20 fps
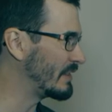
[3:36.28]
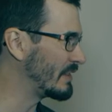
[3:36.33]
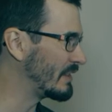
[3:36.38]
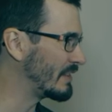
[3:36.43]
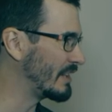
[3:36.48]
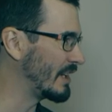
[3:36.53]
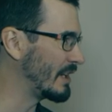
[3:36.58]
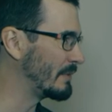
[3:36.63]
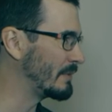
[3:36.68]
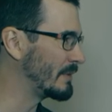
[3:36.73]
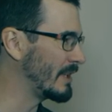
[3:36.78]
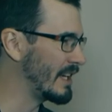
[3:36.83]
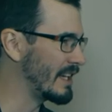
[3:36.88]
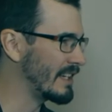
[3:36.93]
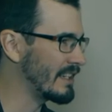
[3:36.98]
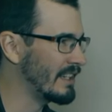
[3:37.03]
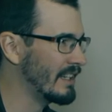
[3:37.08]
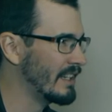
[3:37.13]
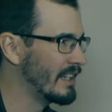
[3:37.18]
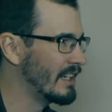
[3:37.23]
and stuff.
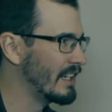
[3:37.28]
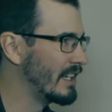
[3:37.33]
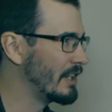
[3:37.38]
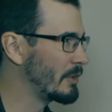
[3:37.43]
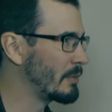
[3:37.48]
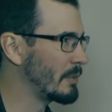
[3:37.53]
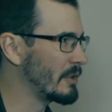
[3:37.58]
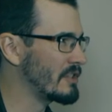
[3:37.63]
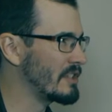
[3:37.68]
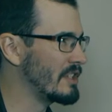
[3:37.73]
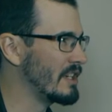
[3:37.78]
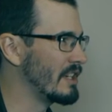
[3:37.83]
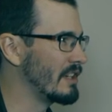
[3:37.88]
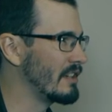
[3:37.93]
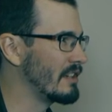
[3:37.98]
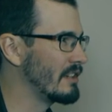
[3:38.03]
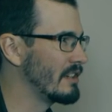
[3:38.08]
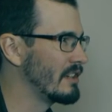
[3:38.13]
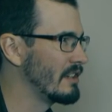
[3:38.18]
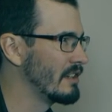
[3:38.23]
Like, I was
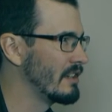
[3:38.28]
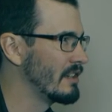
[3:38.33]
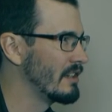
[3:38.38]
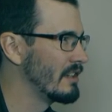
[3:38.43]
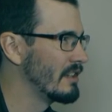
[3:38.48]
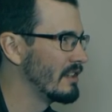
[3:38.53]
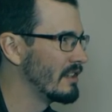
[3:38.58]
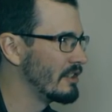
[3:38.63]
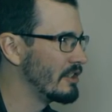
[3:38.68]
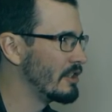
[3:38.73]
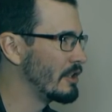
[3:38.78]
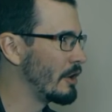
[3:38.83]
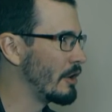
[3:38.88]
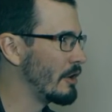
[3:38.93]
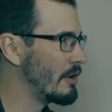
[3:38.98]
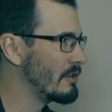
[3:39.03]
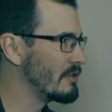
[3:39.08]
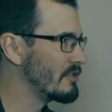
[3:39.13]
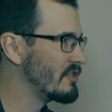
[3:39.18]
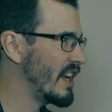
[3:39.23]
watching,
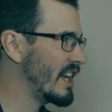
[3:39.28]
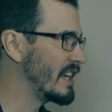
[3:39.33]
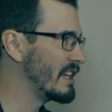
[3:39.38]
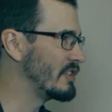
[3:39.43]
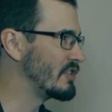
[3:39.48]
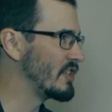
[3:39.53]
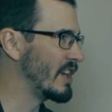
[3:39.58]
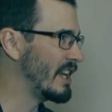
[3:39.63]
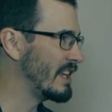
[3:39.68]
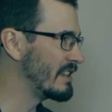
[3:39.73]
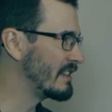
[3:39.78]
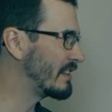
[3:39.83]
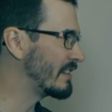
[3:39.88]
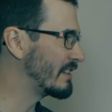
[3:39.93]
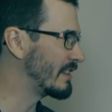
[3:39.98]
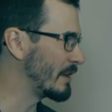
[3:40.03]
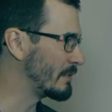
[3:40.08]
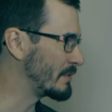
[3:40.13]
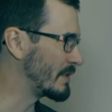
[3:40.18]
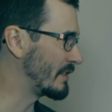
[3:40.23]
Jackie Chan's
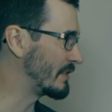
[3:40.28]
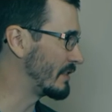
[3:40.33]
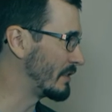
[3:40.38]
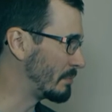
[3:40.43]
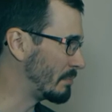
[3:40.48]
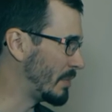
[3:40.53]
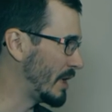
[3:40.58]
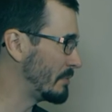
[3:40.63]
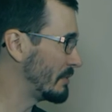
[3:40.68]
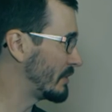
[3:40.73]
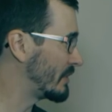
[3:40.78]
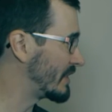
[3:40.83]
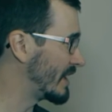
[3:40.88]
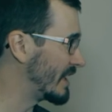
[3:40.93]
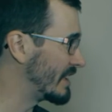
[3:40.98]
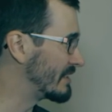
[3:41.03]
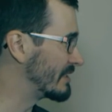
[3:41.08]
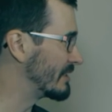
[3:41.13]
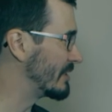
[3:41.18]
stuff just as people started to